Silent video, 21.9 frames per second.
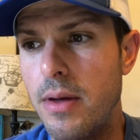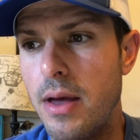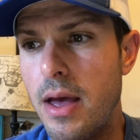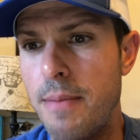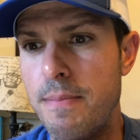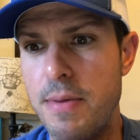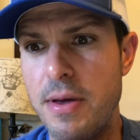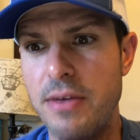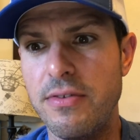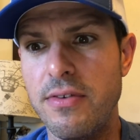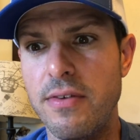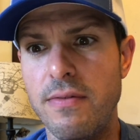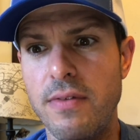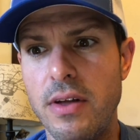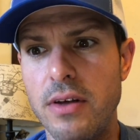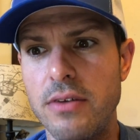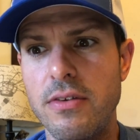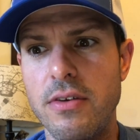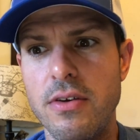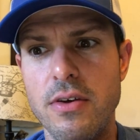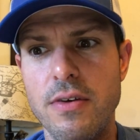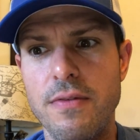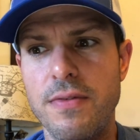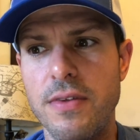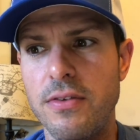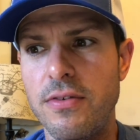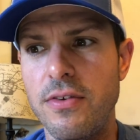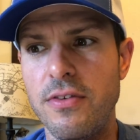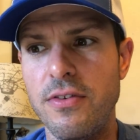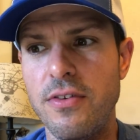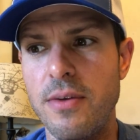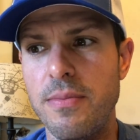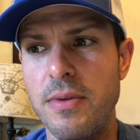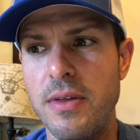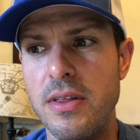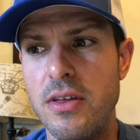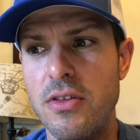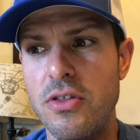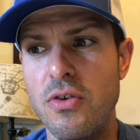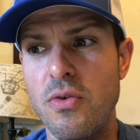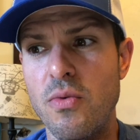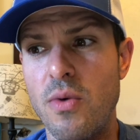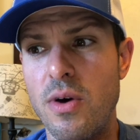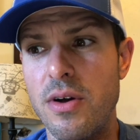And best of luck to you. If this is something
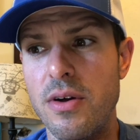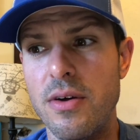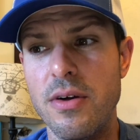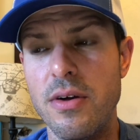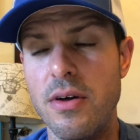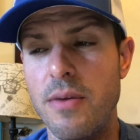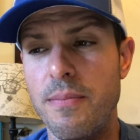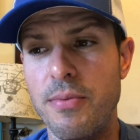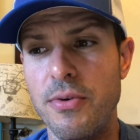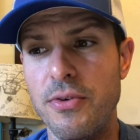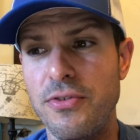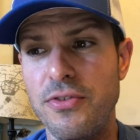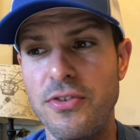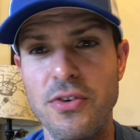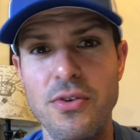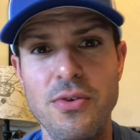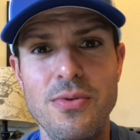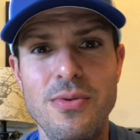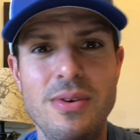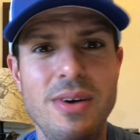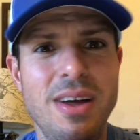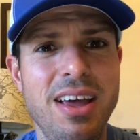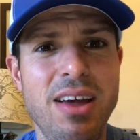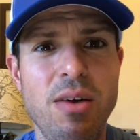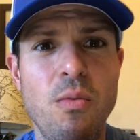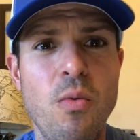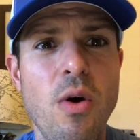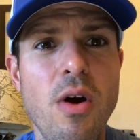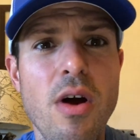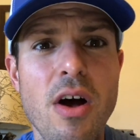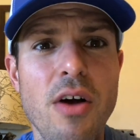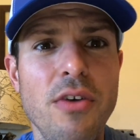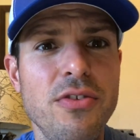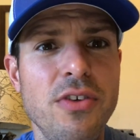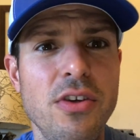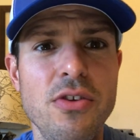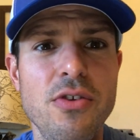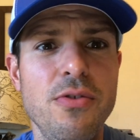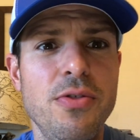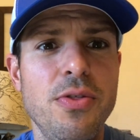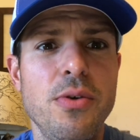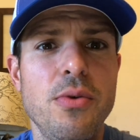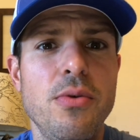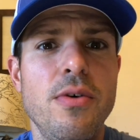that you want to pursue, hey, where else can you
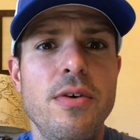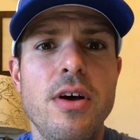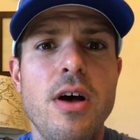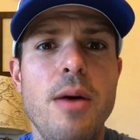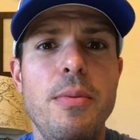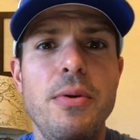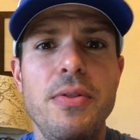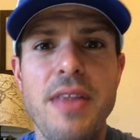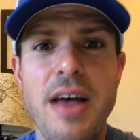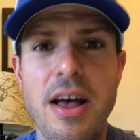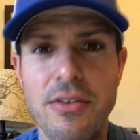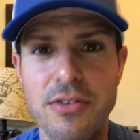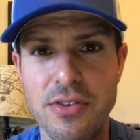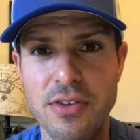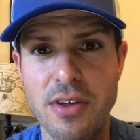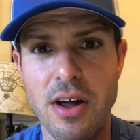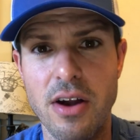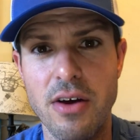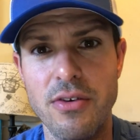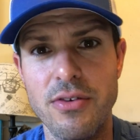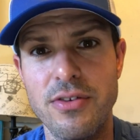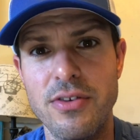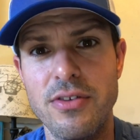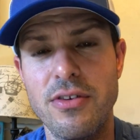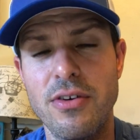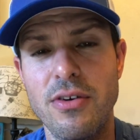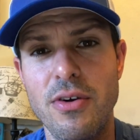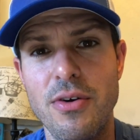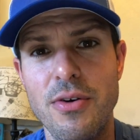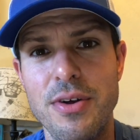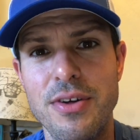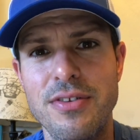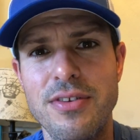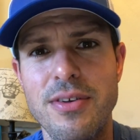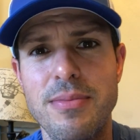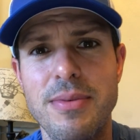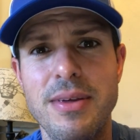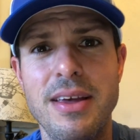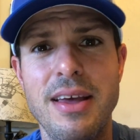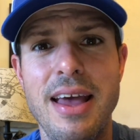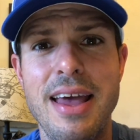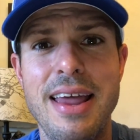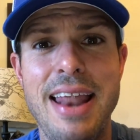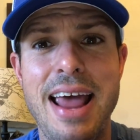throw a couple $1,000s into learning
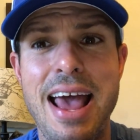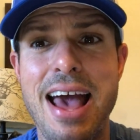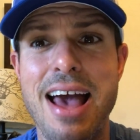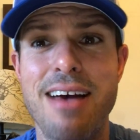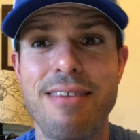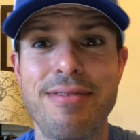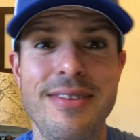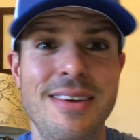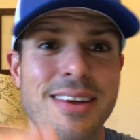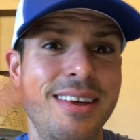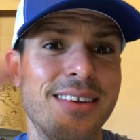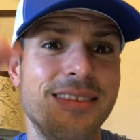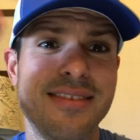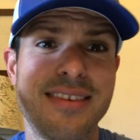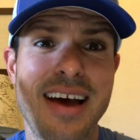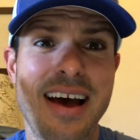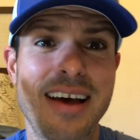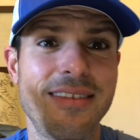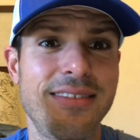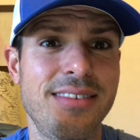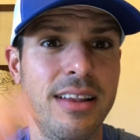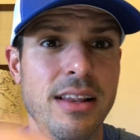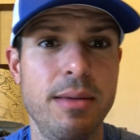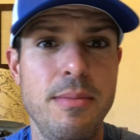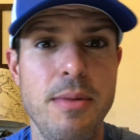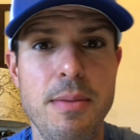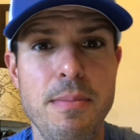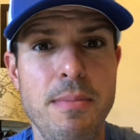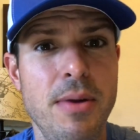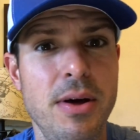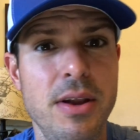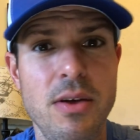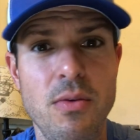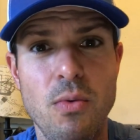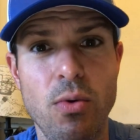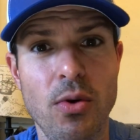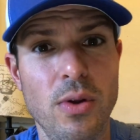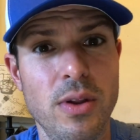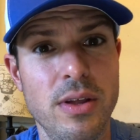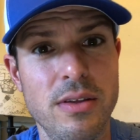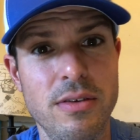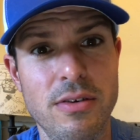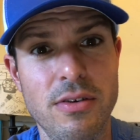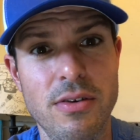something and have sky's the limit money roll
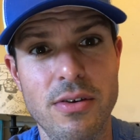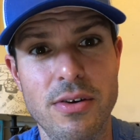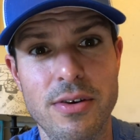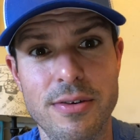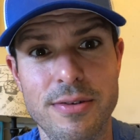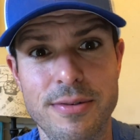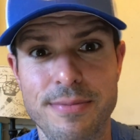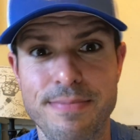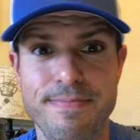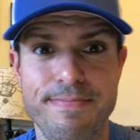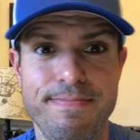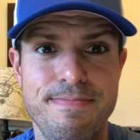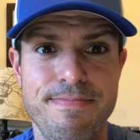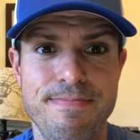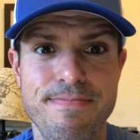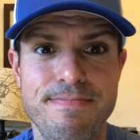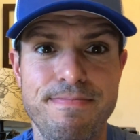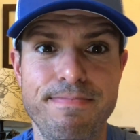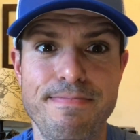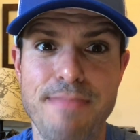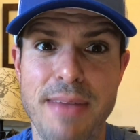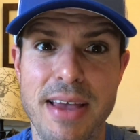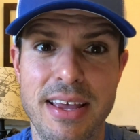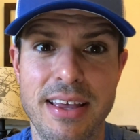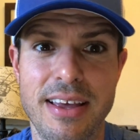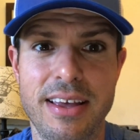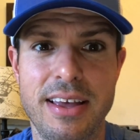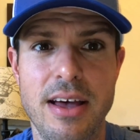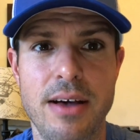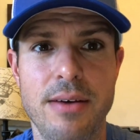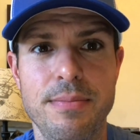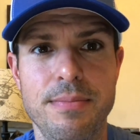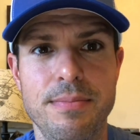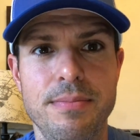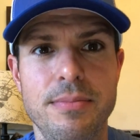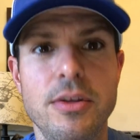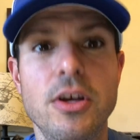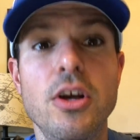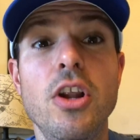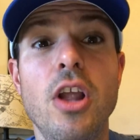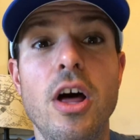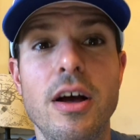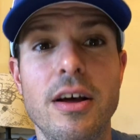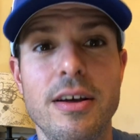into your bank account?
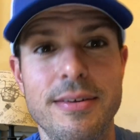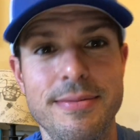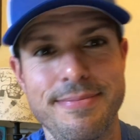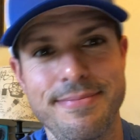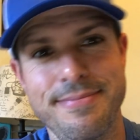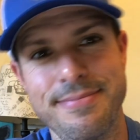Good luck.